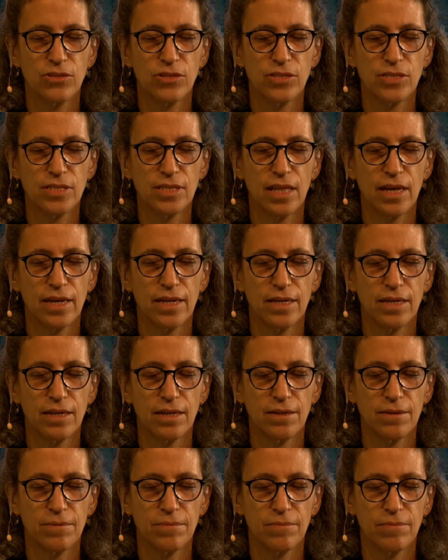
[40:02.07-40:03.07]
just like
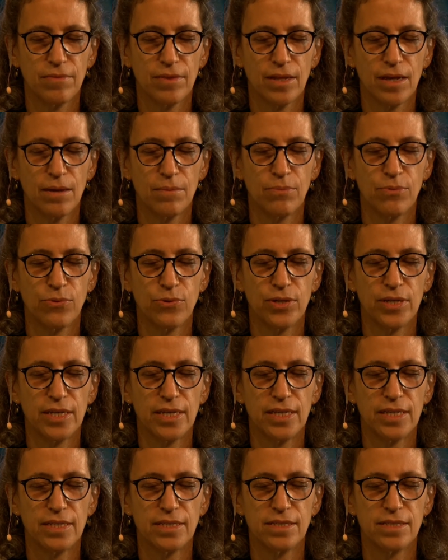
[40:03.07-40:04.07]
a
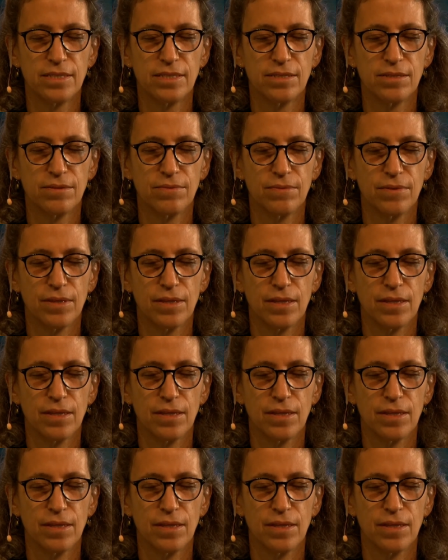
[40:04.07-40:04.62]
breeze.